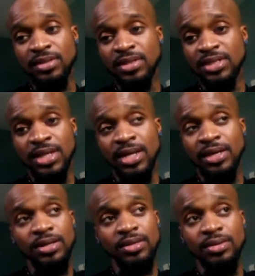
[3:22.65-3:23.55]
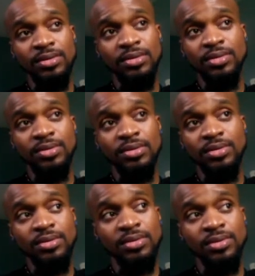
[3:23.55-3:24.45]
it's like
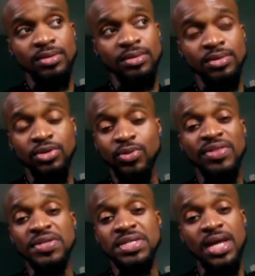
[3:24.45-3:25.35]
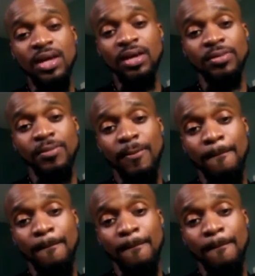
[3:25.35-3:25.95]
you rather stay up.